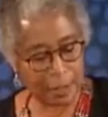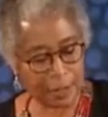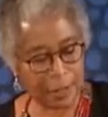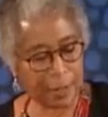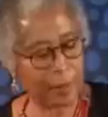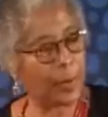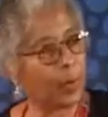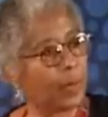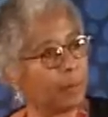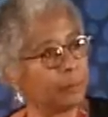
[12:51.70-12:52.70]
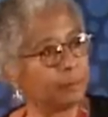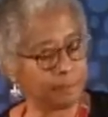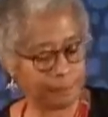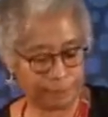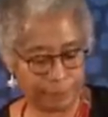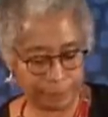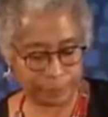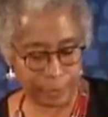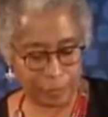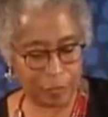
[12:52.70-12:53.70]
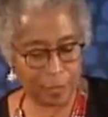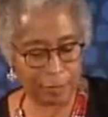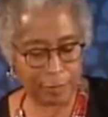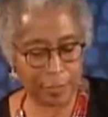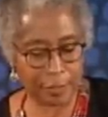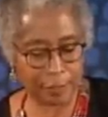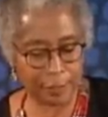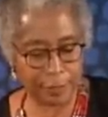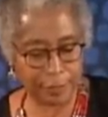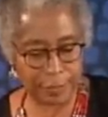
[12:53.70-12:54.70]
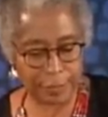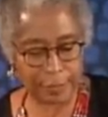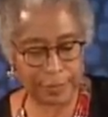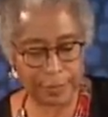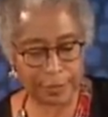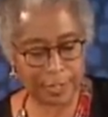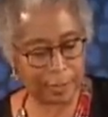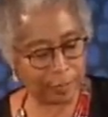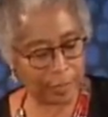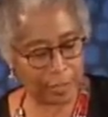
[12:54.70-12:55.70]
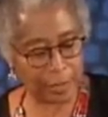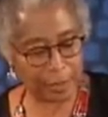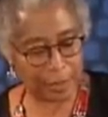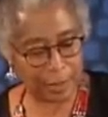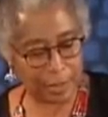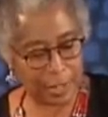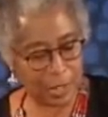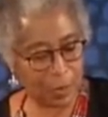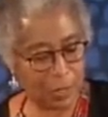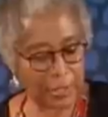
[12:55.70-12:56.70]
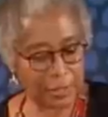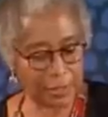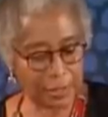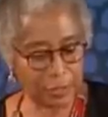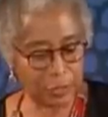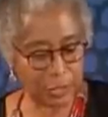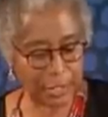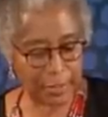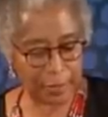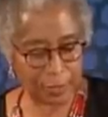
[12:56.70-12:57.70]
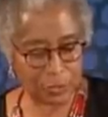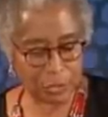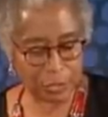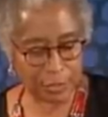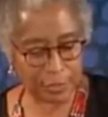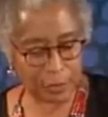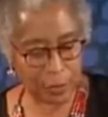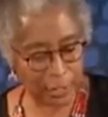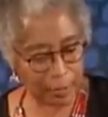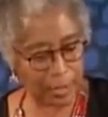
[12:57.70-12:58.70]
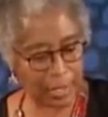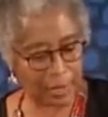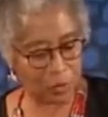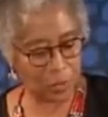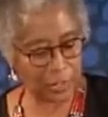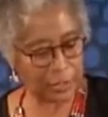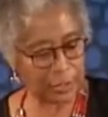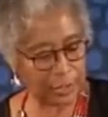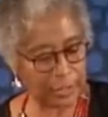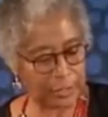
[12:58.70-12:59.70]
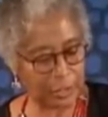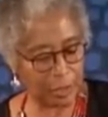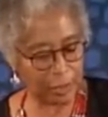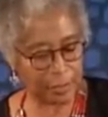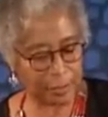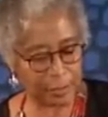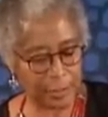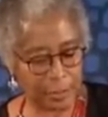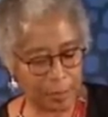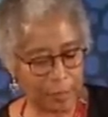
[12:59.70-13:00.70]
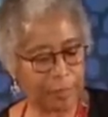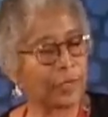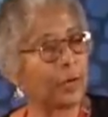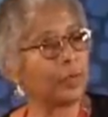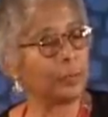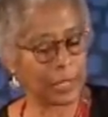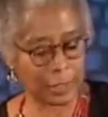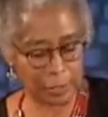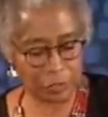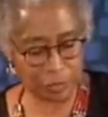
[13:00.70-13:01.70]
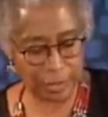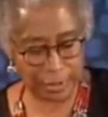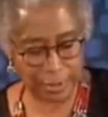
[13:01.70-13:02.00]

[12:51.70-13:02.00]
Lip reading: Another poem from my very first visit to East Africa, when I didn't understand that just as the white man wantonly slaughtered the buffalo in my country,